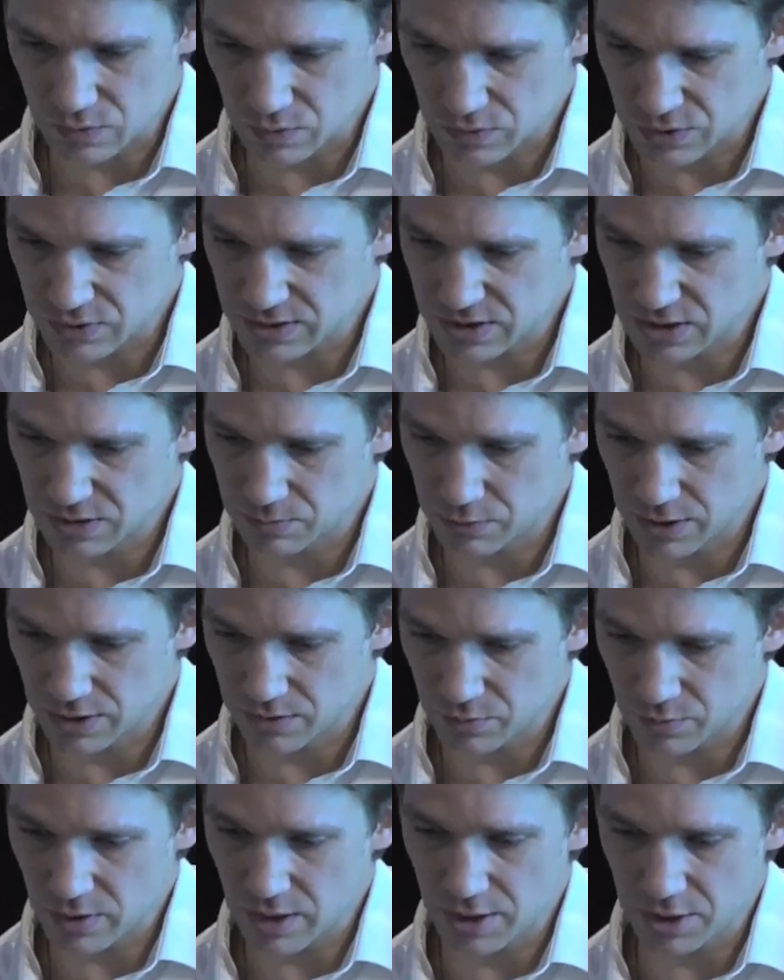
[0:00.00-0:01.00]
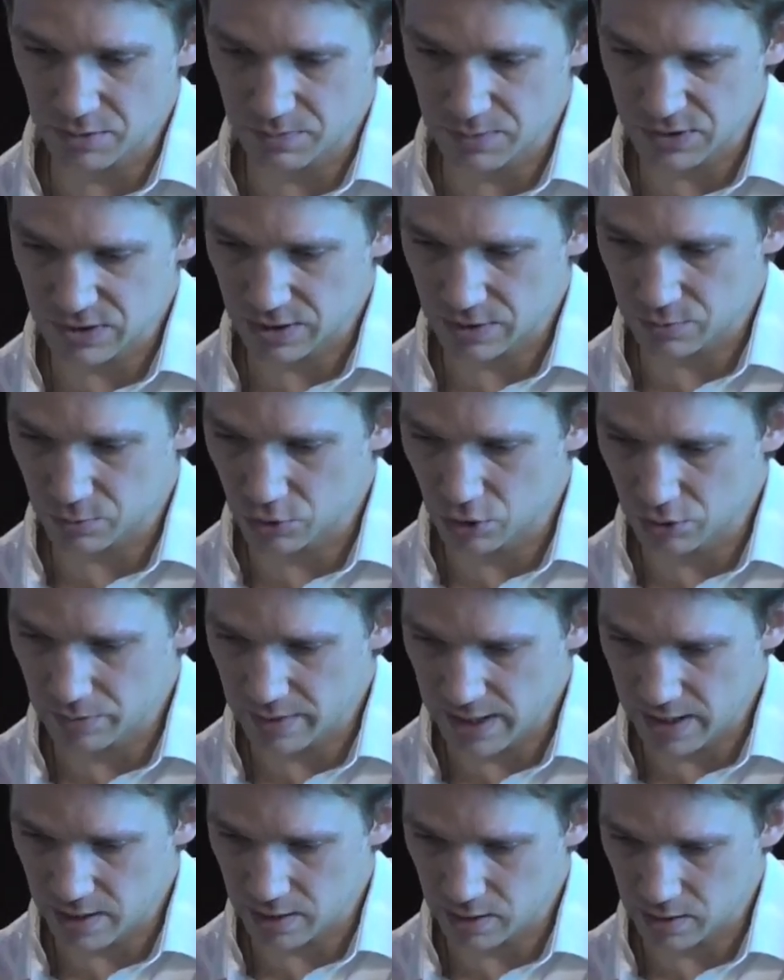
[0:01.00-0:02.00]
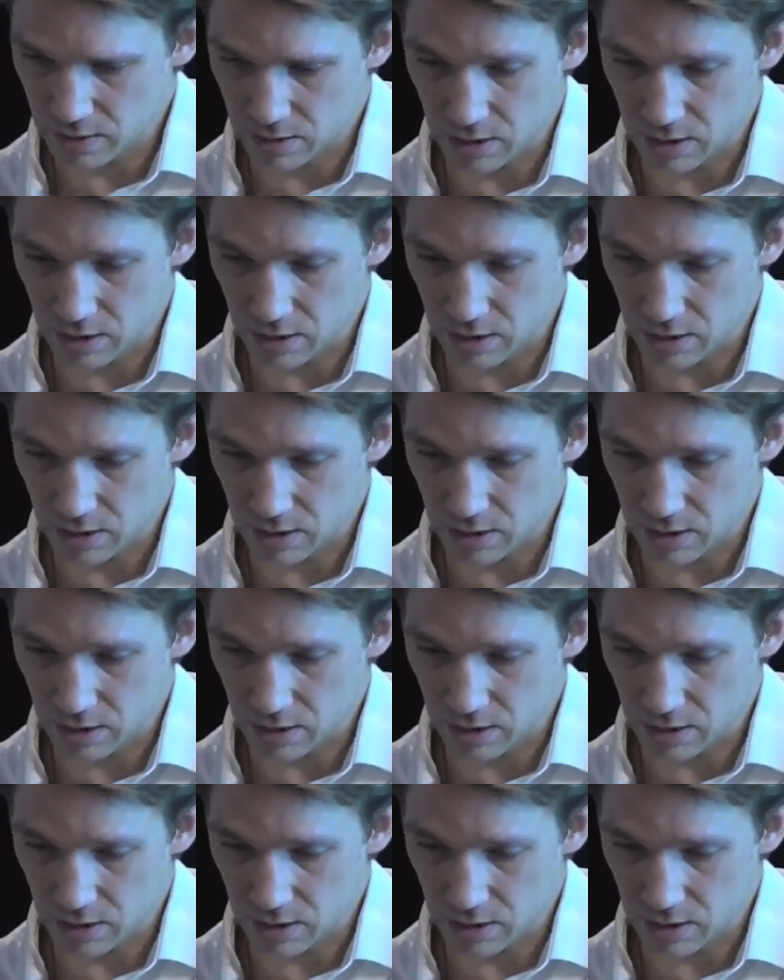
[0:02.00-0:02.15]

were instructed to breathe 100% room air,